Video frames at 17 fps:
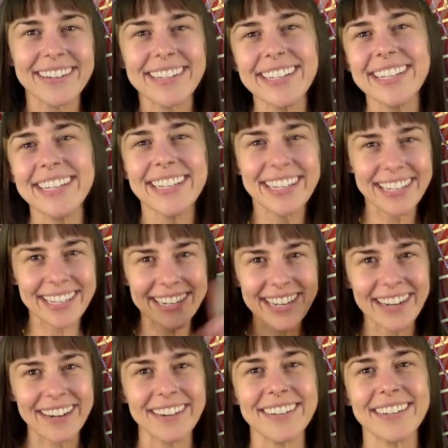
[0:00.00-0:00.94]
cleaning it
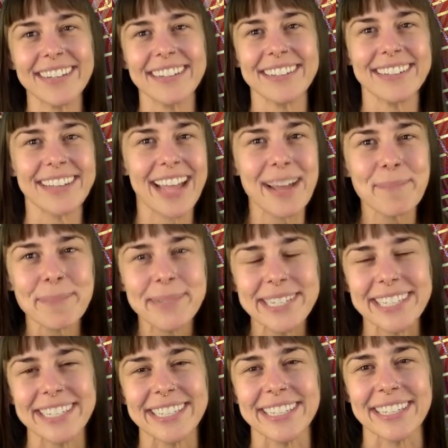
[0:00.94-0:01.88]
out,
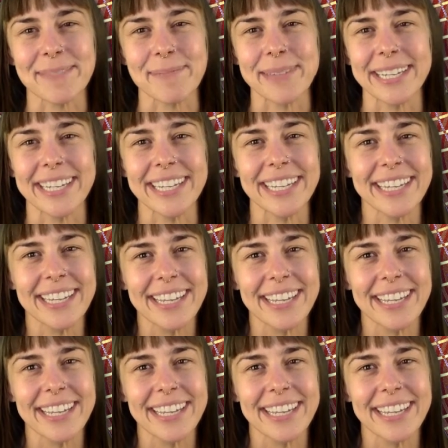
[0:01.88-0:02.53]
emptying me,